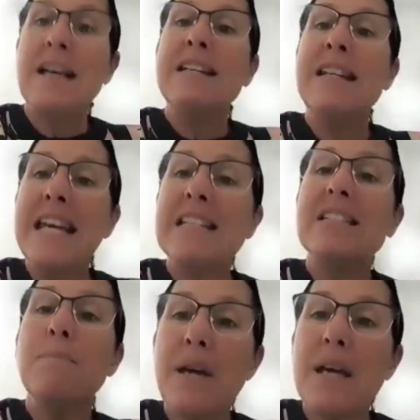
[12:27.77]
needs
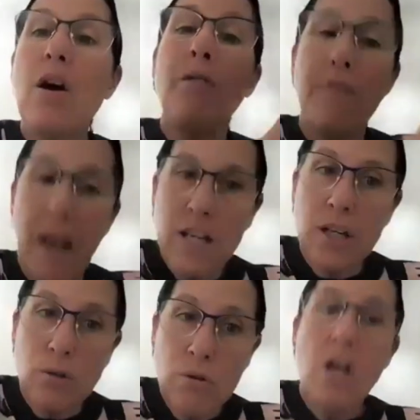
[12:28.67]
to be of
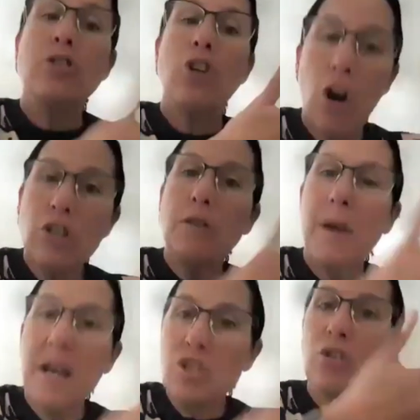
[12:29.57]
value to
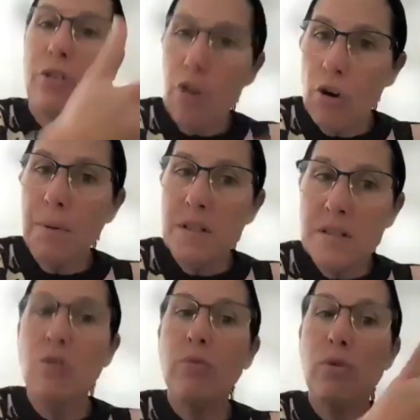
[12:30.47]
occupational
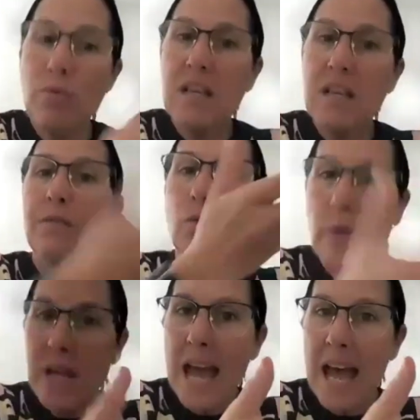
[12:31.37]
therapists who are using it for
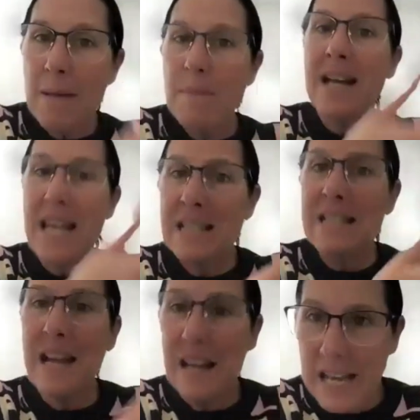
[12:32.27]
rehab and
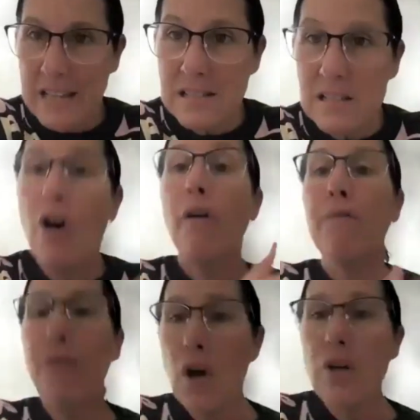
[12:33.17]
NDIS,
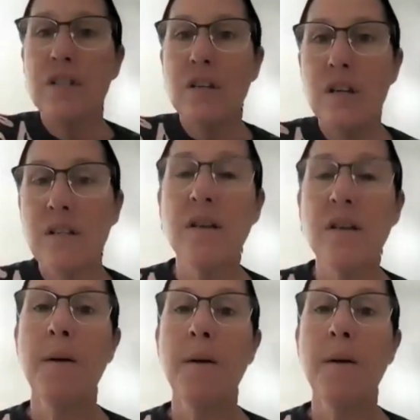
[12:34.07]
versus